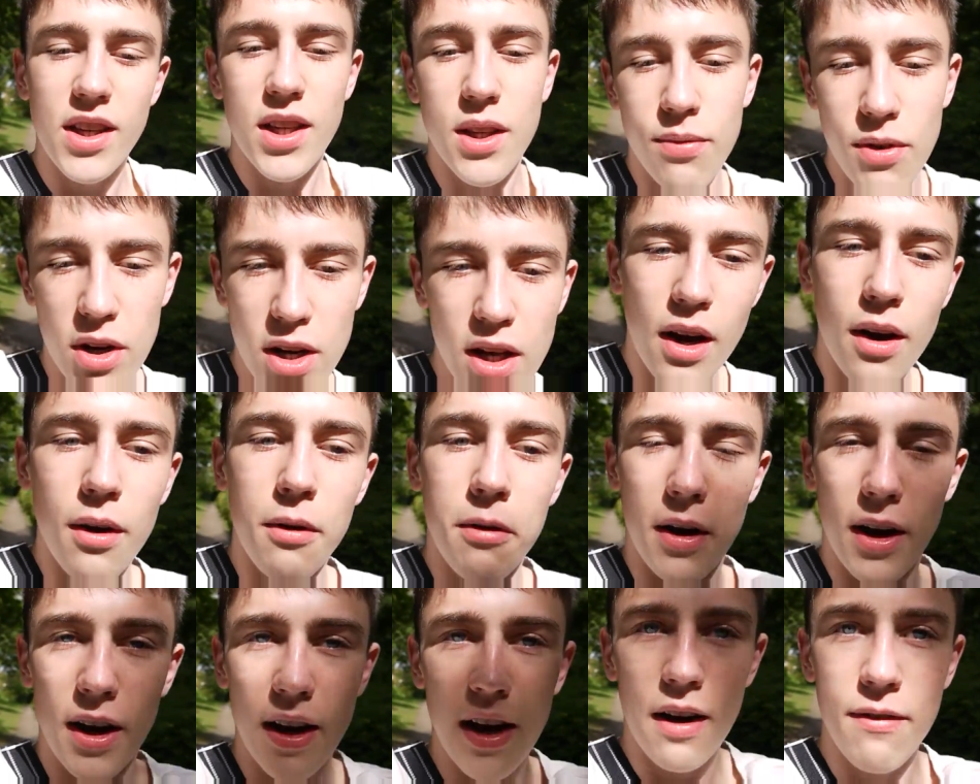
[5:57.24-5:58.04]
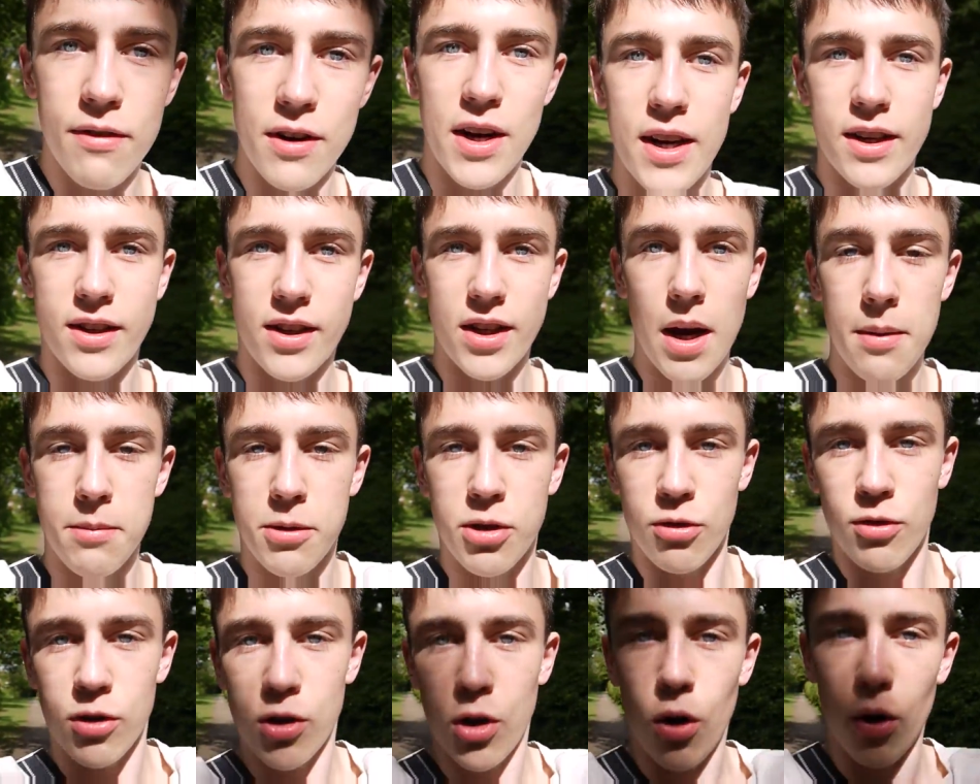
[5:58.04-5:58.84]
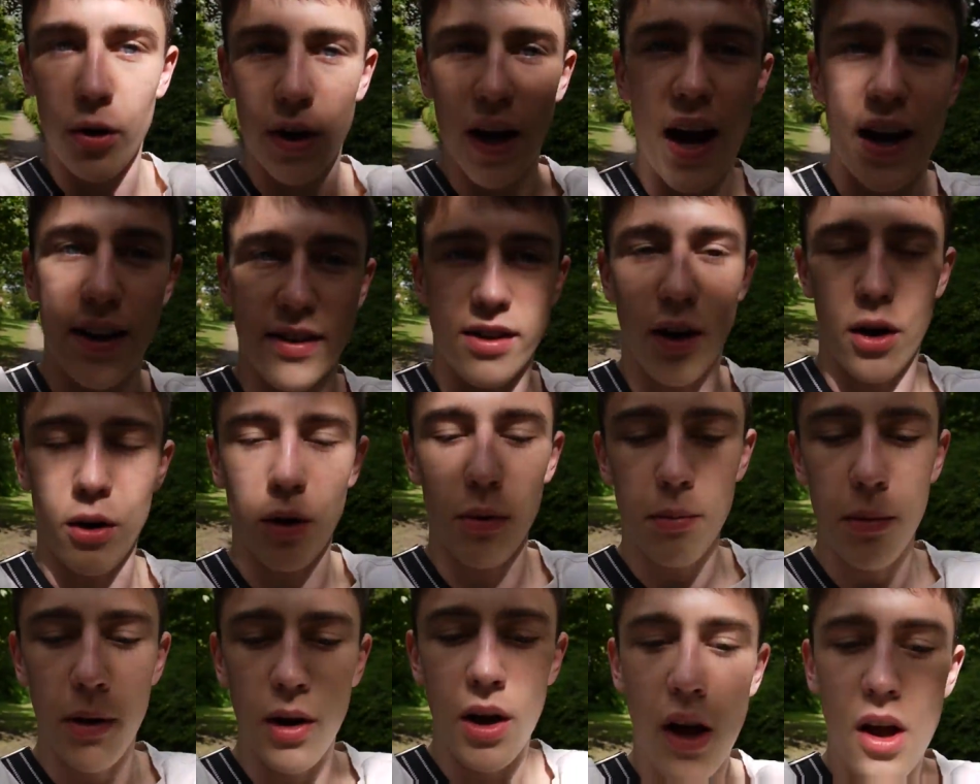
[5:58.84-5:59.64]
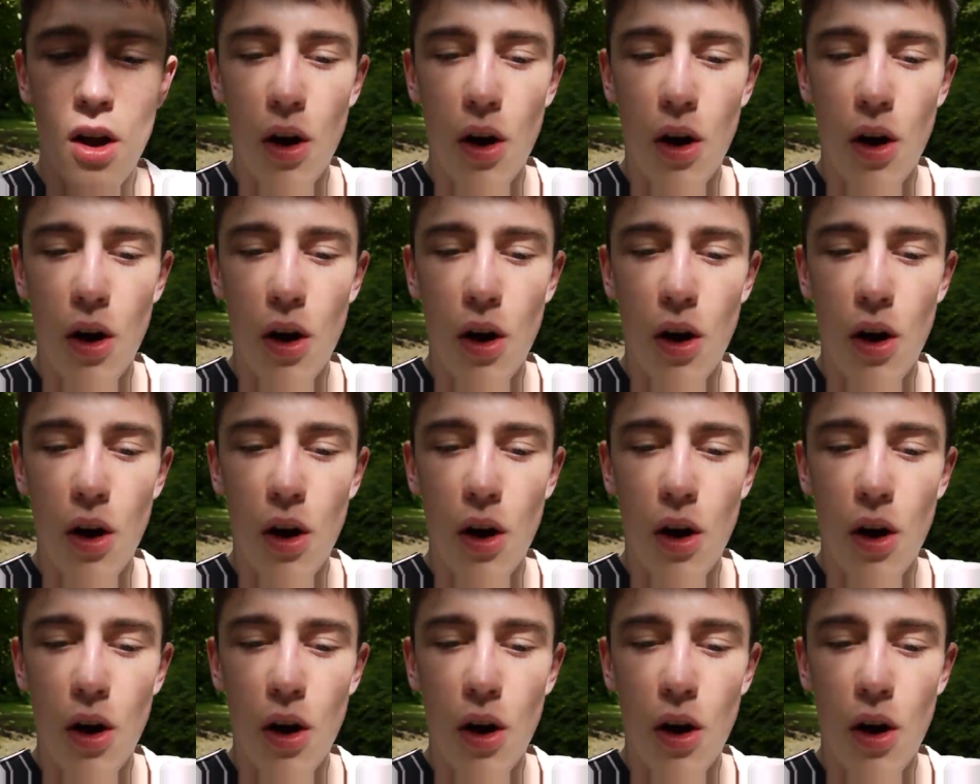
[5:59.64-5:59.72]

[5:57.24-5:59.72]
this video I haven't had time to record at home